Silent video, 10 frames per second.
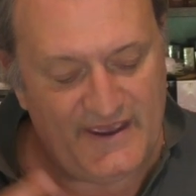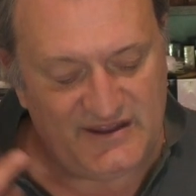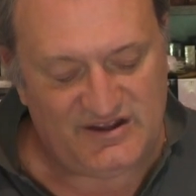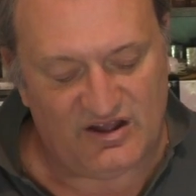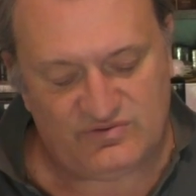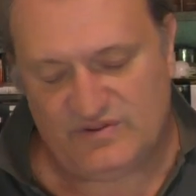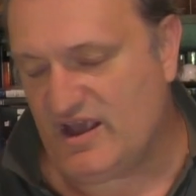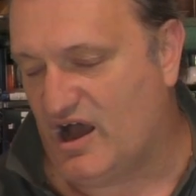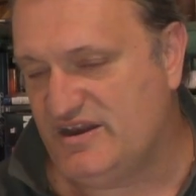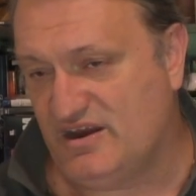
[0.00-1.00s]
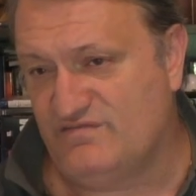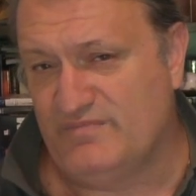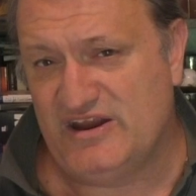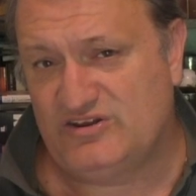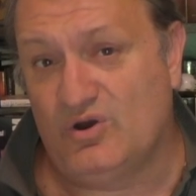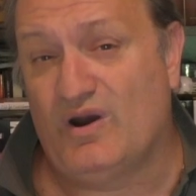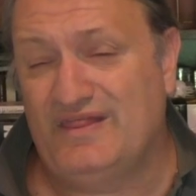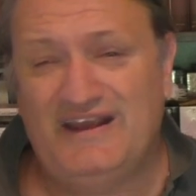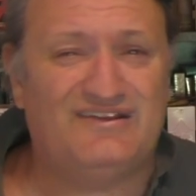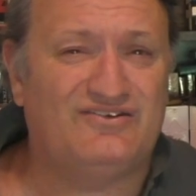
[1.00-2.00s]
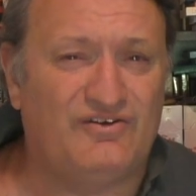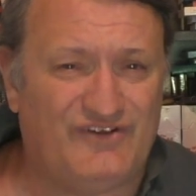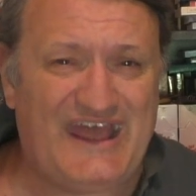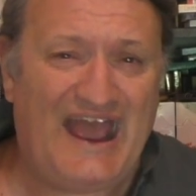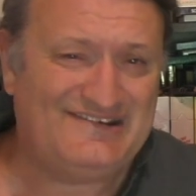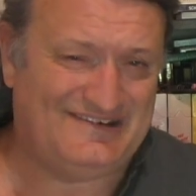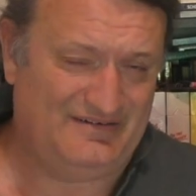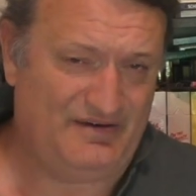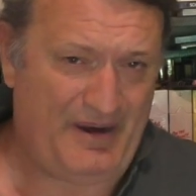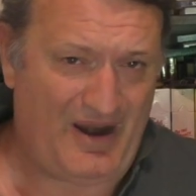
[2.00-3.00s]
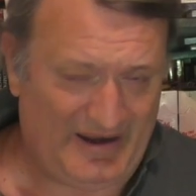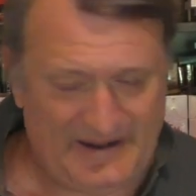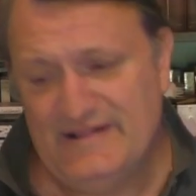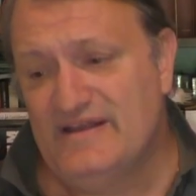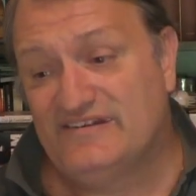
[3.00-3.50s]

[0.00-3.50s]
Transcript: It deals with the idea of Me Too, and I think it sort of attacks it, apparently.